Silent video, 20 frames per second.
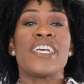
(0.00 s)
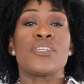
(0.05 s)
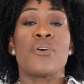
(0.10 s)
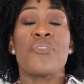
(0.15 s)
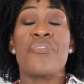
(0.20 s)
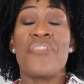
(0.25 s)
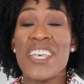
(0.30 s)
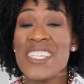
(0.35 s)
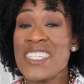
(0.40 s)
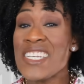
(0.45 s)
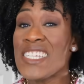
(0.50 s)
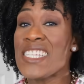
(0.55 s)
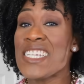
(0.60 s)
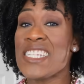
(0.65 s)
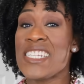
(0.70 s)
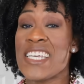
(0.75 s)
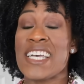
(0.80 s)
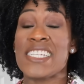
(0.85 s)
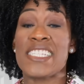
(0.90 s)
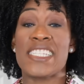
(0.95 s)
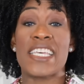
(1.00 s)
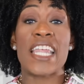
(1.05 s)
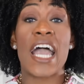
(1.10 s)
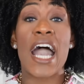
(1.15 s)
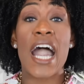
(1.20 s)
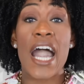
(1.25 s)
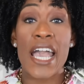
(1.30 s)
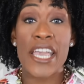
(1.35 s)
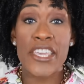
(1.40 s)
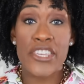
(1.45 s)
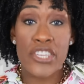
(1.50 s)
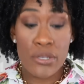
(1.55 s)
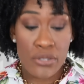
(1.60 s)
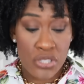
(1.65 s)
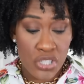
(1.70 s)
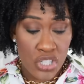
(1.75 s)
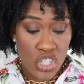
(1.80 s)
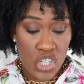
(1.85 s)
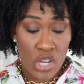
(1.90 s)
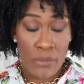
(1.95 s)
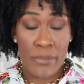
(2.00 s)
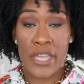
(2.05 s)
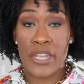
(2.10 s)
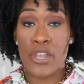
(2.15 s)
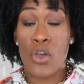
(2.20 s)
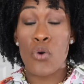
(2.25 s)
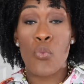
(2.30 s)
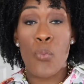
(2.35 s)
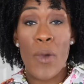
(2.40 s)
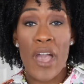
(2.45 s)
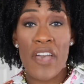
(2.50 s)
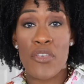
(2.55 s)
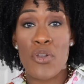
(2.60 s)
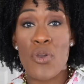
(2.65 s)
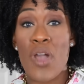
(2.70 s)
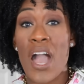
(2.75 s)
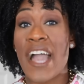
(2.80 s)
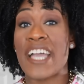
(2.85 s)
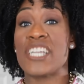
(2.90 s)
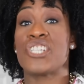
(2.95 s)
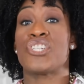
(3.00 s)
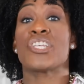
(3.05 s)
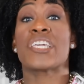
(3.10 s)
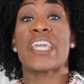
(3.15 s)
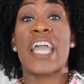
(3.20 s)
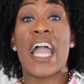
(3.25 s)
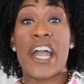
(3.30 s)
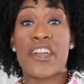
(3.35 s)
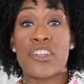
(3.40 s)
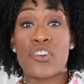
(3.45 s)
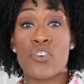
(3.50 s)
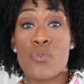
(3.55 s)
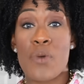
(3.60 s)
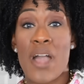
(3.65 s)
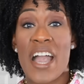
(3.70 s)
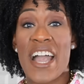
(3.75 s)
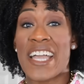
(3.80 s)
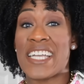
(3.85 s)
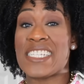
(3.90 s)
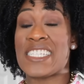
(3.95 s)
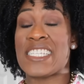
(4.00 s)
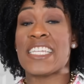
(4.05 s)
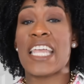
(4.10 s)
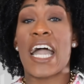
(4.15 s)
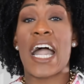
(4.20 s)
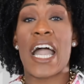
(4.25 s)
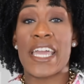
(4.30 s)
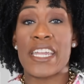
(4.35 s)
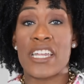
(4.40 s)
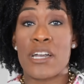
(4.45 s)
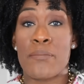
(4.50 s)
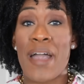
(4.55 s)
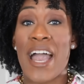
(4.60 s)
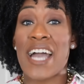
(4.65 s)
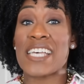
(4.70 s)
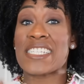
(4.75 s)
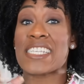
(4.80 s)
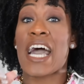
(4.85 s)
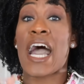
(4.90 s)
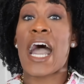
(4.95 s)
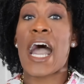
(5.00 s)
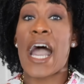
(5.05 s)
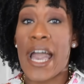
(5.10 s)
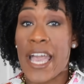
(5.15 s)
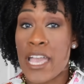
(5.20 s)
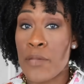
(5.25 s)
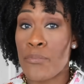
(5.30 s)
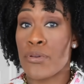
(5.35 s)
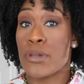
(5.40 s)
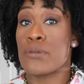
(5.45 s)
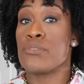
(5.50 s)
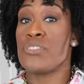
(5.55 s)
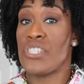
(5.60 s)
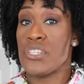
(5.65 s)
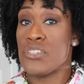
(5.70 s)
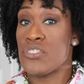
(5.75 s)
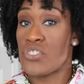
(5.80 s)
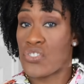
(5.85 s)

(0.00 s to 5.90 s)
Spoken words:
so this is the test that I use to determine whether I should categorize an item as a high protein